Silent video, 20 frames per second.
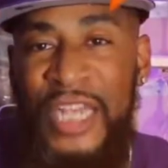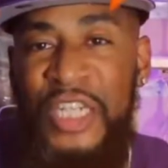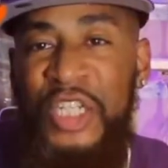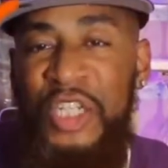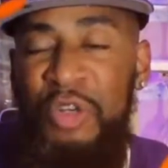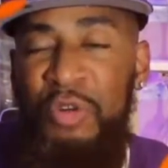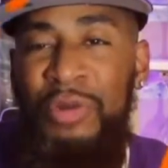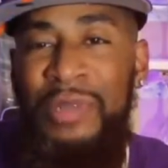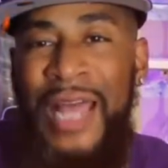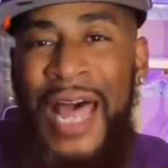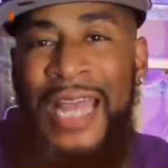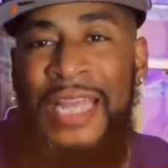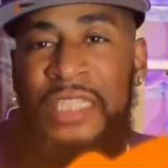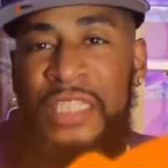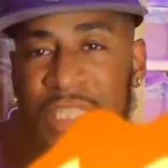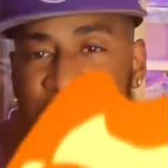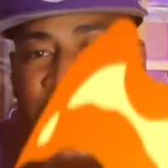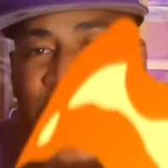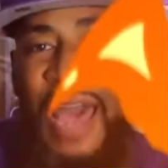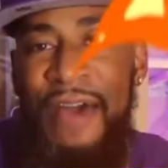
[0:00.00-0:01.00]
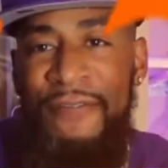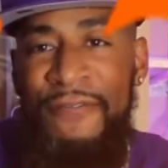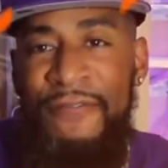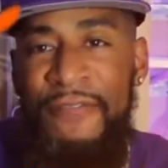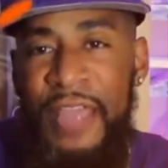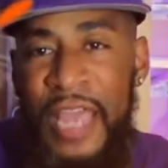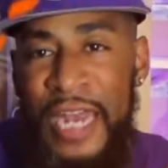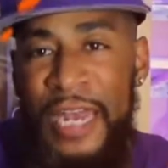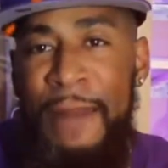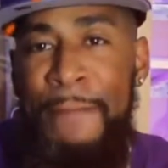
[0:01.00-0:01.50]
shoot like Steph
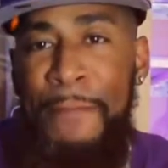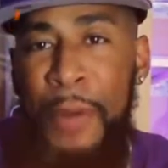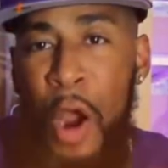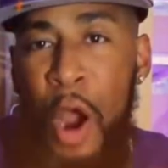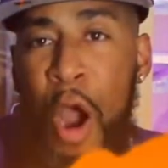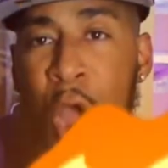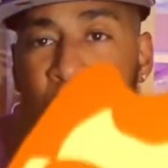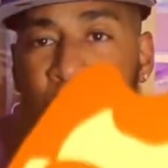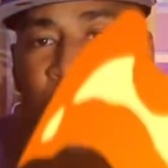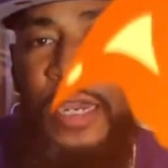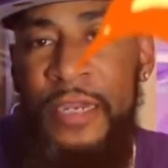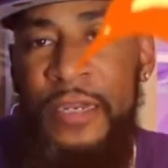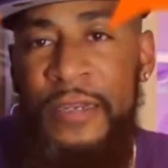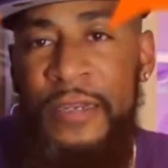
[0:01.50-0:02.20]
in the park.